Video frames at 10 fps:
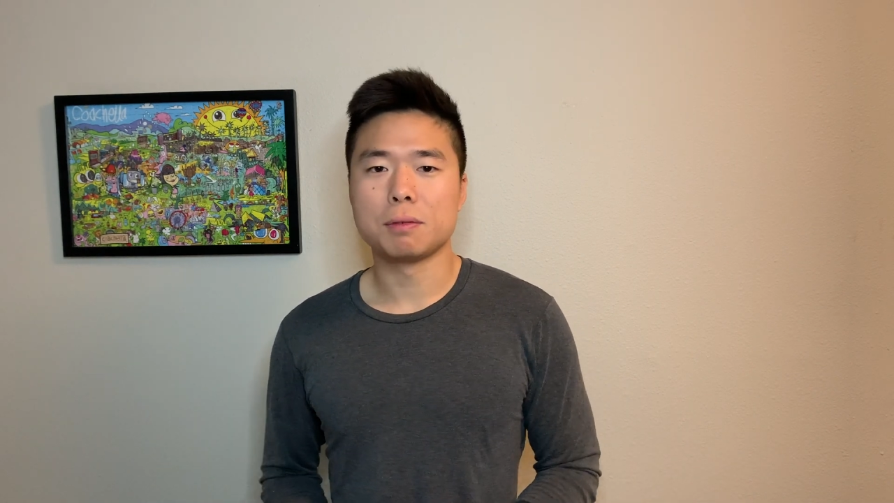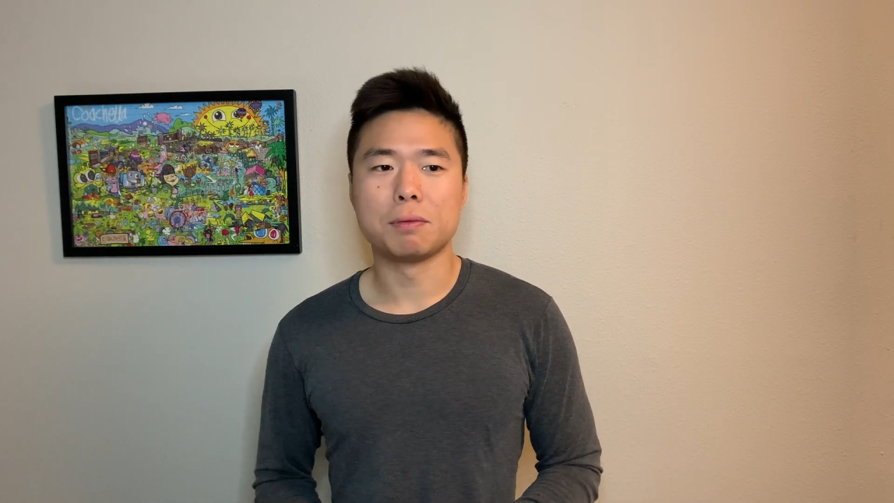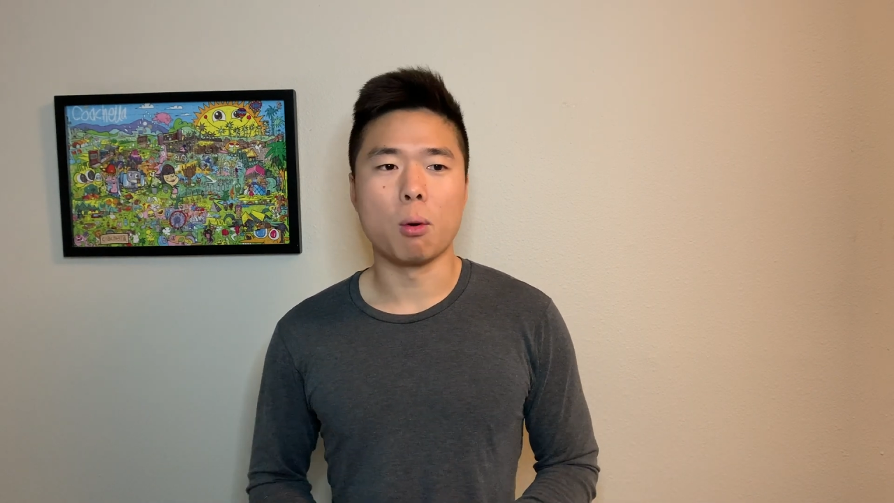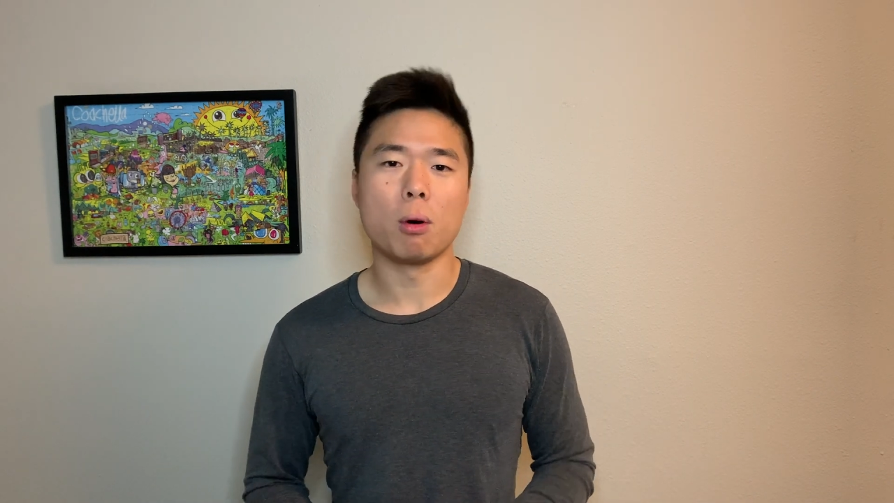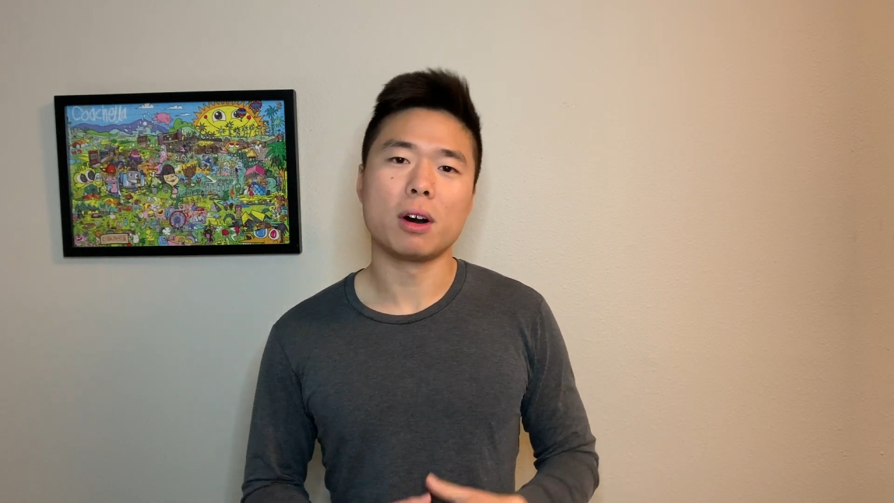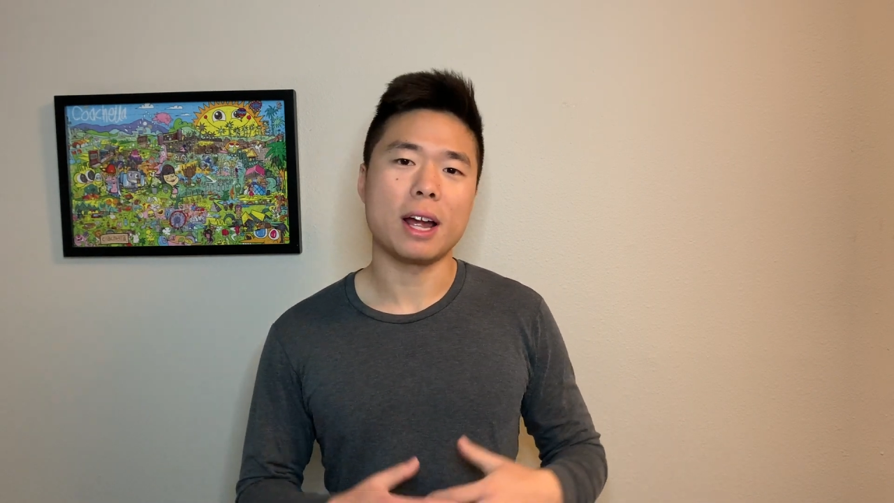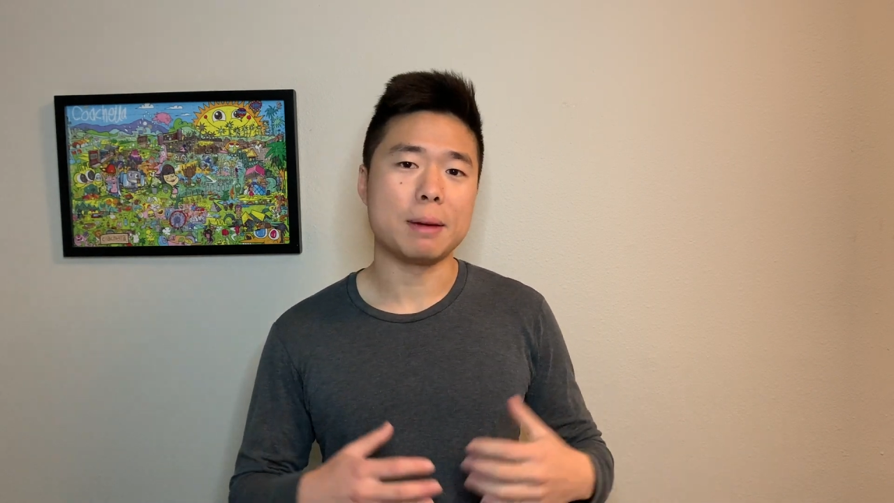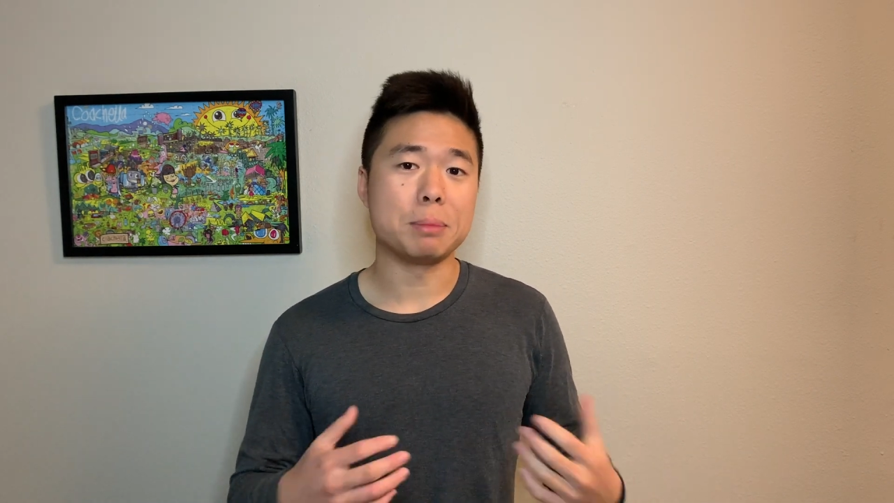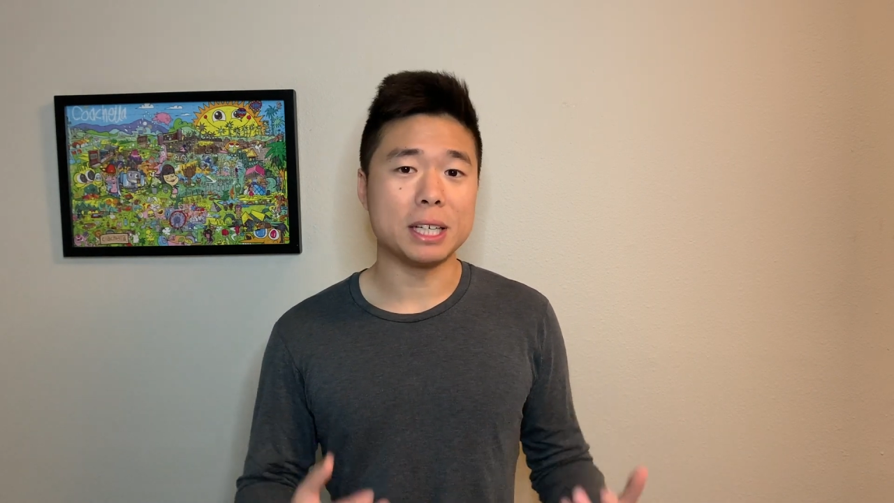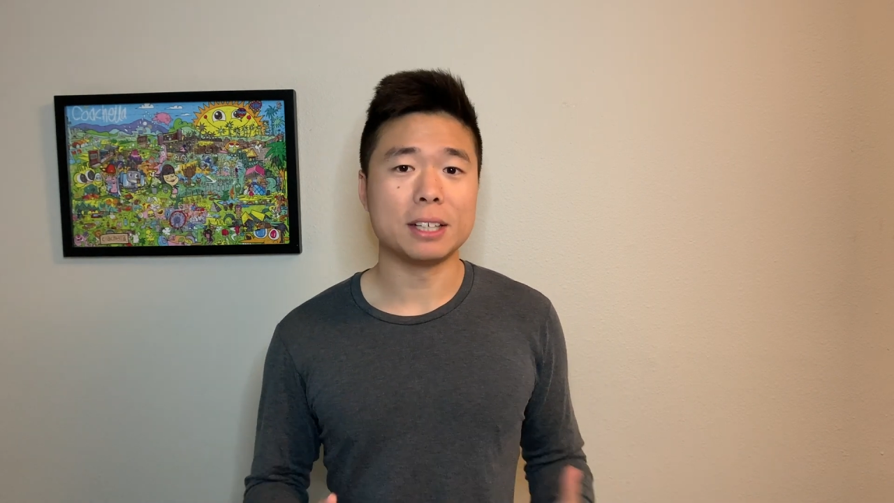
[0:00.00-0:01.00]
for a
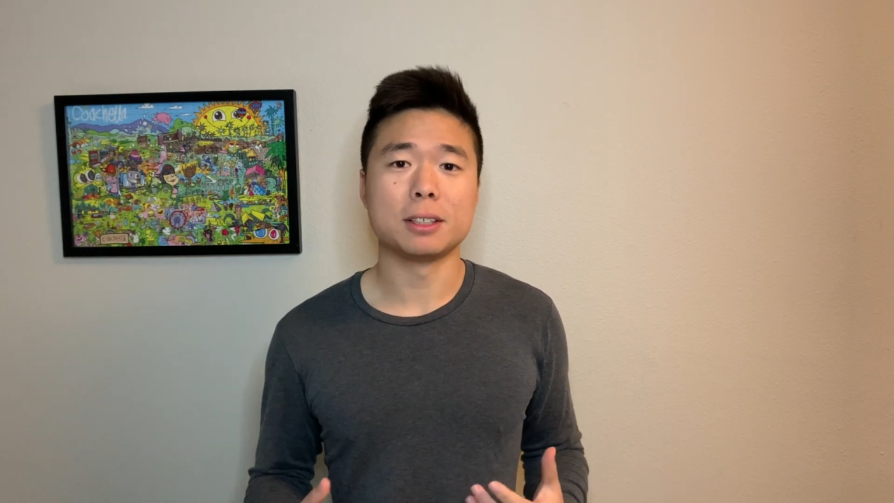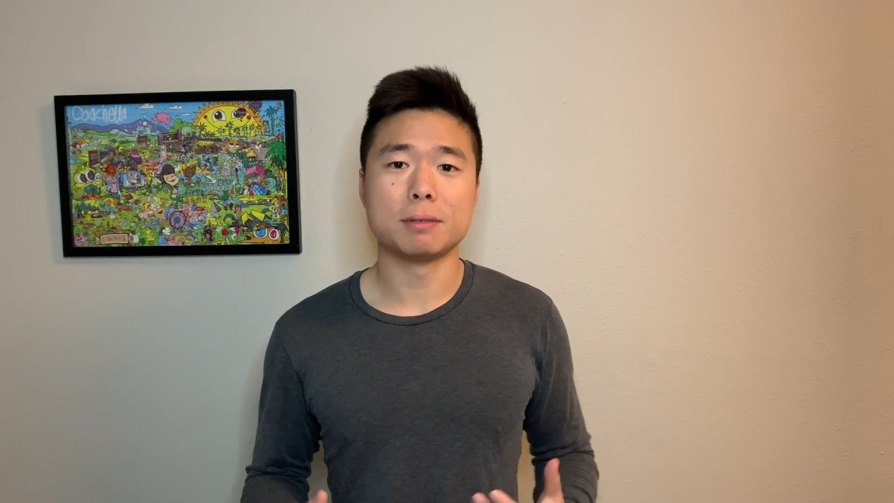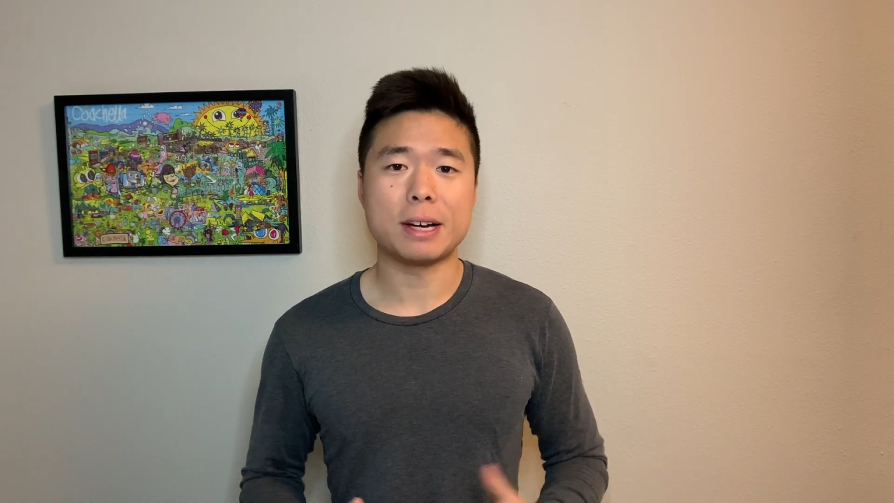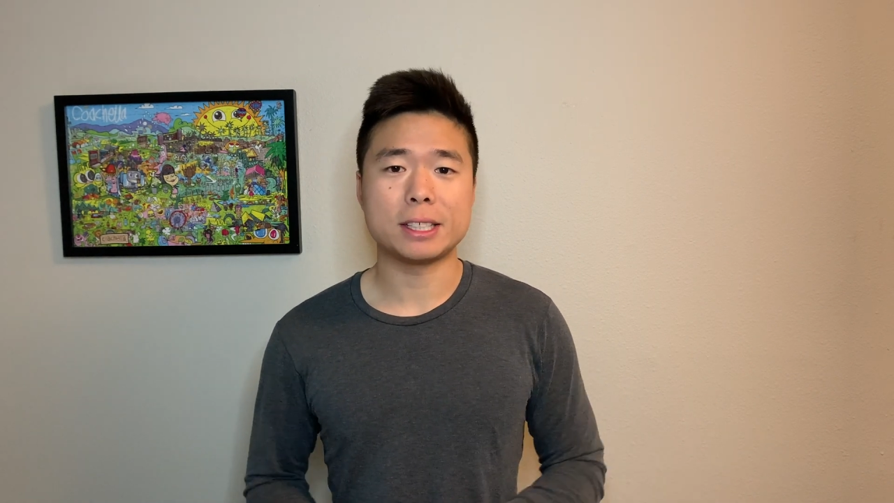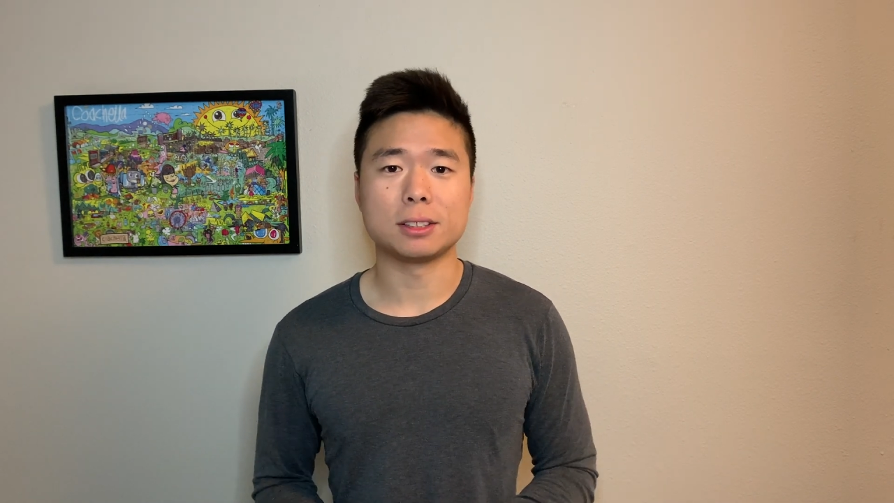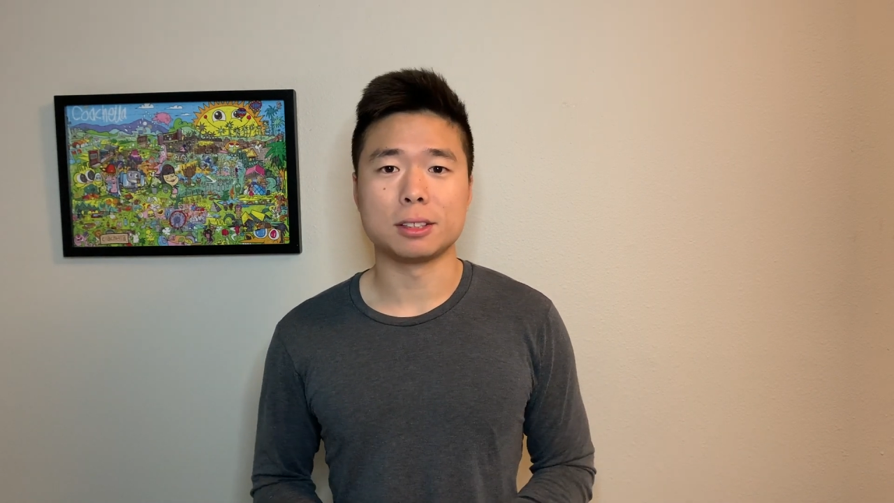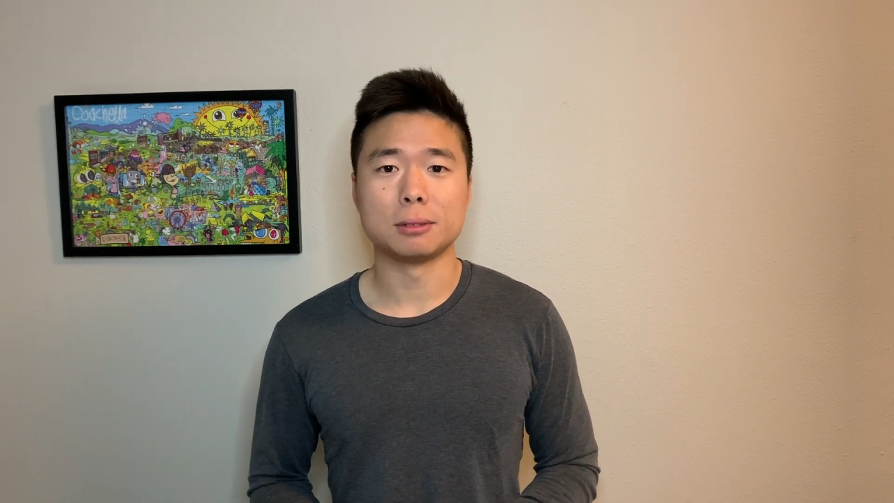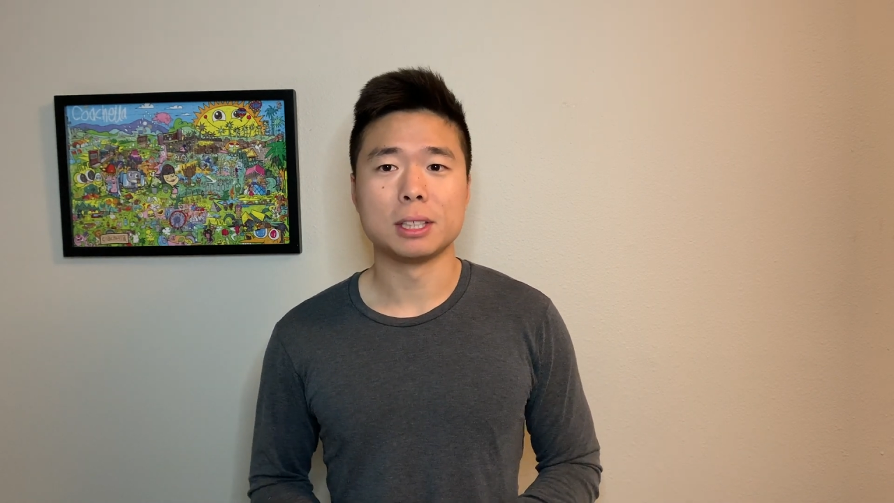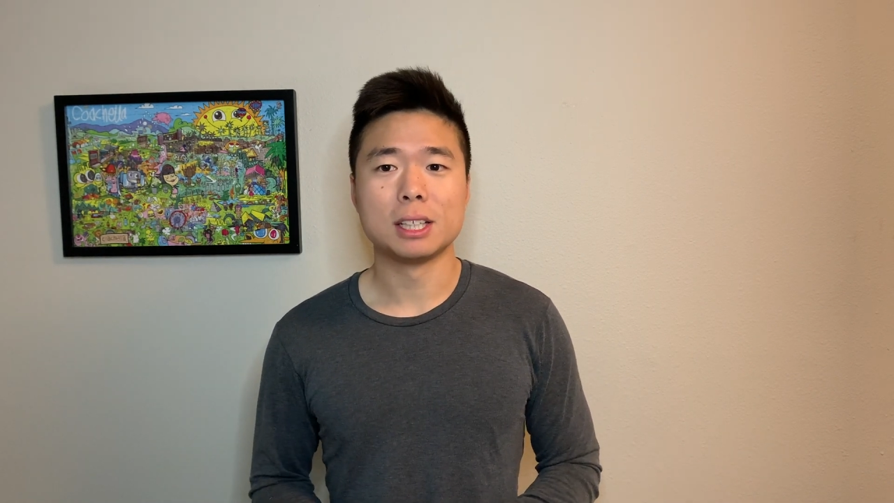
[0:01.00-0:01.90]
beginner investor.